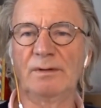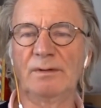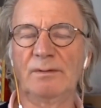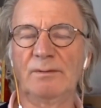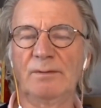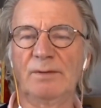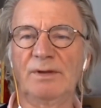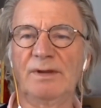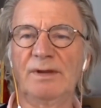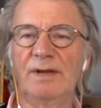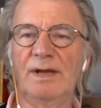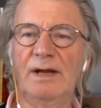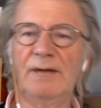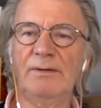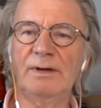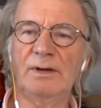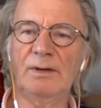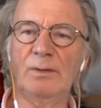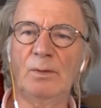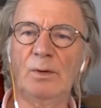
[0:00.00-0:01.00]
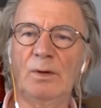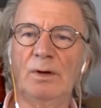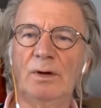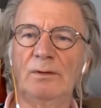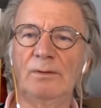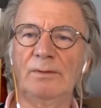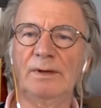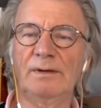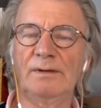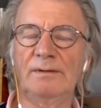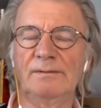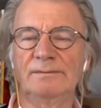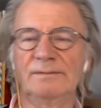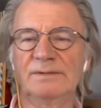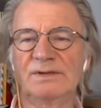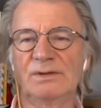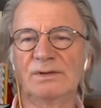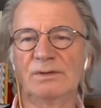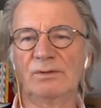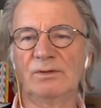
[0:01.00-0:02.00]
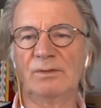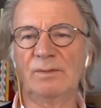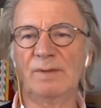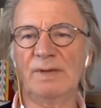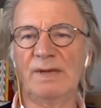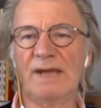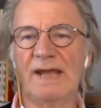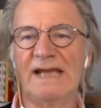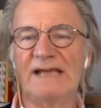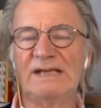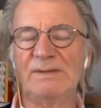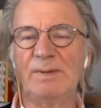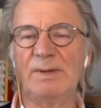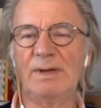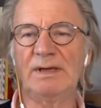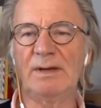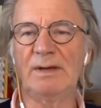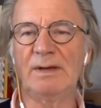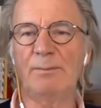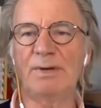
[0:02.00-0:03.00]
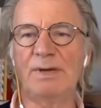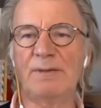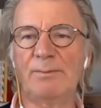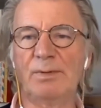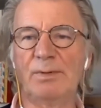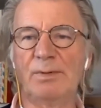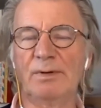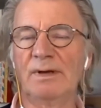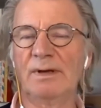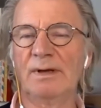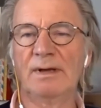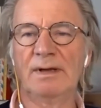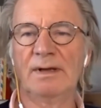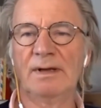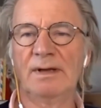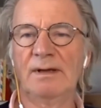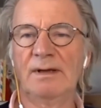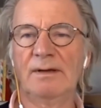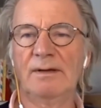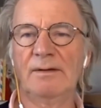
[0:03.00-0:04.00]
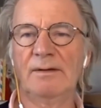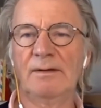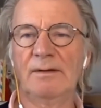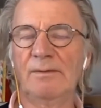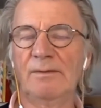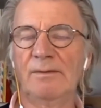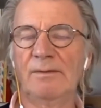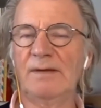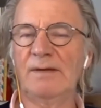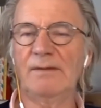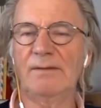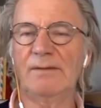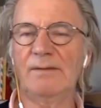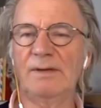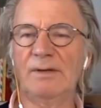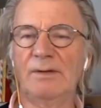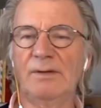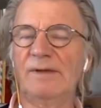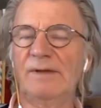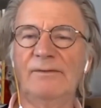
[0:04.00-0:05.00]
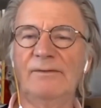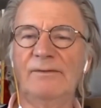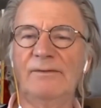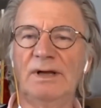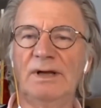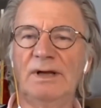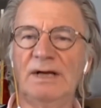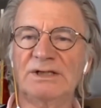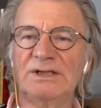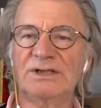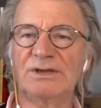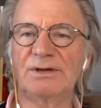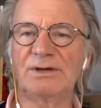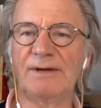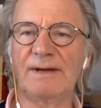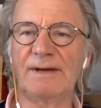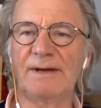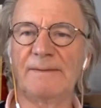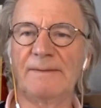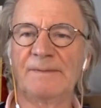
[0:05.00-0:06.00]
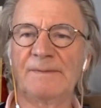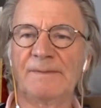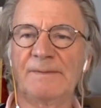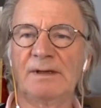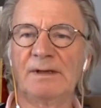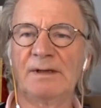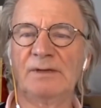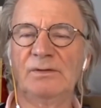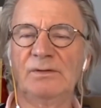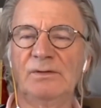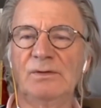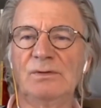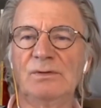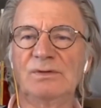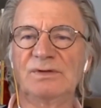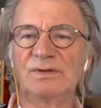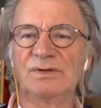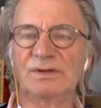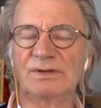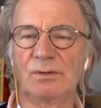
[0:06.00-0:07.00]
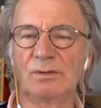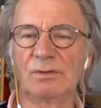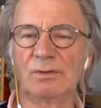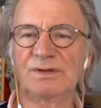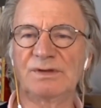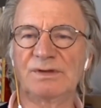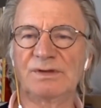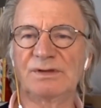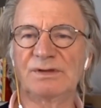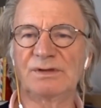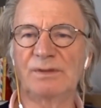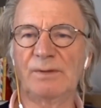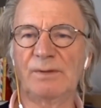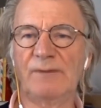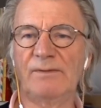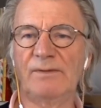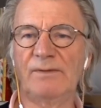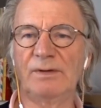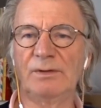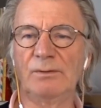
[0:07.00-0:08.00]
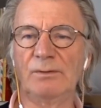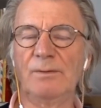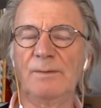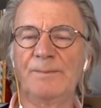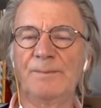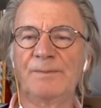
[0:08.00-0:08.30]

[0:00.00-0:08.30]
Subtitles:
But now, in a world with soon to be 8 billion people, we don't have the luxury to use resources the way we do,